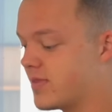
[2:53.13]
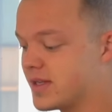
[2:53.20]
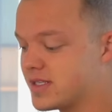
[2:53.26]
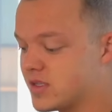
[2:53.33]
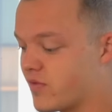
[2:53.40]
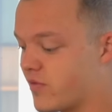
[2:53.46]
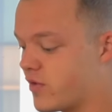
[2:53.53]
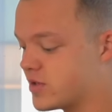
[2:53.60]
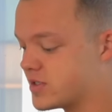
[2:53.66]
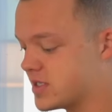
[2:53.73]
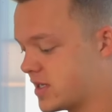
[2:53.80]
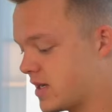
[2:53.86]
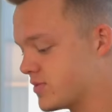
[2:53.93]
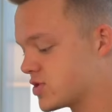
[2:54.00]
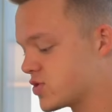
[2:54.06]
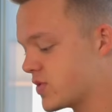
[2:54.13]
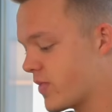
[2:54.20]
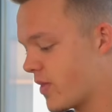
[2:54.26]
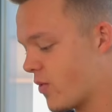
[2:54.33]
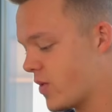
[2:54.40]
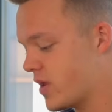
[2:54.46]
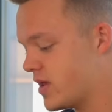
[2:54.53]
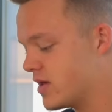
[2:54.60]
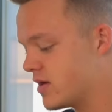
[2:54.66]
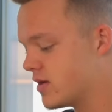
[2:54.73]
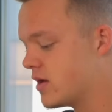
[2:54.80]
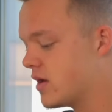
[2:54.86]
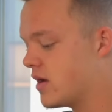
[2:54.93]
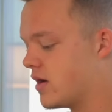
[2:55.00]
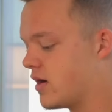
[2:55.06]
That's the first income stream that we here
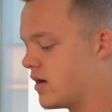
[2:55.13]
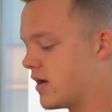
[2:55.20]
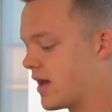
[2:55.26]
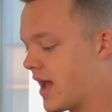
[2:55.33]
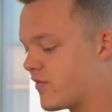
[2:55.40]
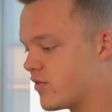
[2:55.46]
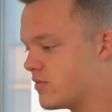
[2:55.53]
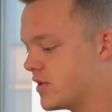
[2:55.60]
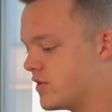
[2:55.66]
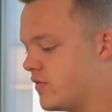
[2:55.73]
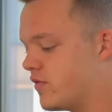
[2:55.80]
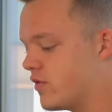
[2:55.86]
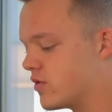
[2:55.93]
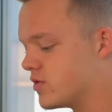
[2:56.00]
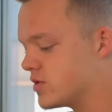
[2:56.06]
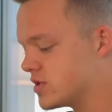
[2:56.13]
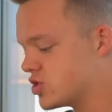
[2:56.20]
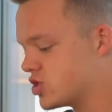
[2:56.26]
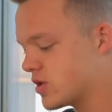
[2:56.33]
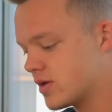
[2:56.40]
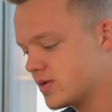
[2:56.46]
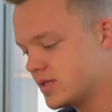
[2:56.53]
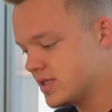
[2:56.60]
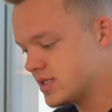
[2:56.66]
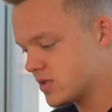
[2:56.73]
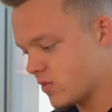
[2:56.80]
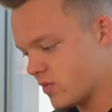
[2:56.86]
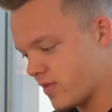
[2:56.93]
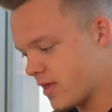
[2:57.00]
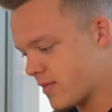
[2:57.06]
have on Money Focus. And shoutout deals,
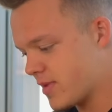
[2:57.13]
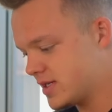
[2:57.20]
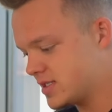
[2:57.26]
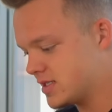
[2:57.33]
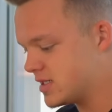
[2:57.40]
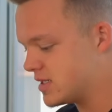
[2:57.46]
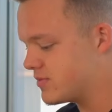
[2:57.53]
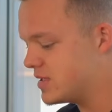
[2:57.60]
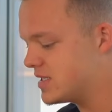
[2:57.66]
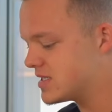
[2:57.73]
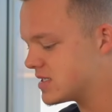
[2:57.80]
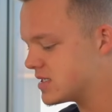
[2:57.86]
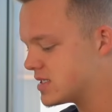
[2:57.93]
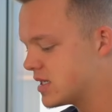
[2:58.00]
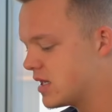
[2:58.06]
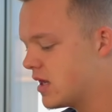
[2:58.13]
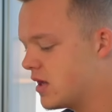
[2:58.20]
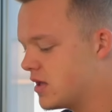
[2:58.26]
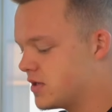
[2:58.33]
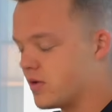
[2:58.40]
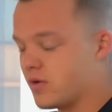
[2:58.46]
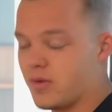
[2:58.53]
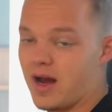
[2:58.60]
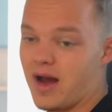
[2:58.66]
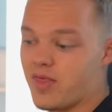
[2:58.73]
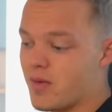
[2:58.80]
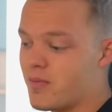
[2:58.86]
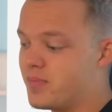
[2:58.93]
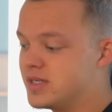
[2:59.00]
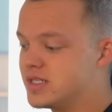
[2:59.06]
what that basically means is,
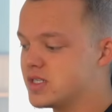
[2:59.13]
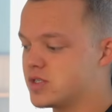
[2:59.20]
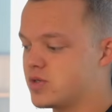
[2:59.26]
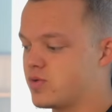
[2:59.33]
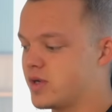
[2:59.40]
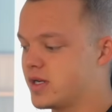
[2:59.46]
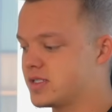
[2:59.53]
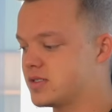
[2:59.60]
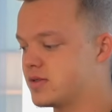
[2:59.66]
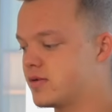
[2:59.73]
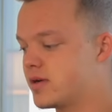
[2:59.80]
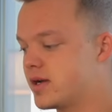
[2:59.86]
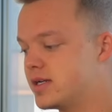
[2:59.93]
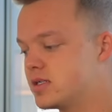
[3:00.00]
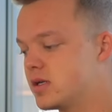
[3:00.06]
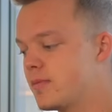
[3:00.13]
other business owners, right?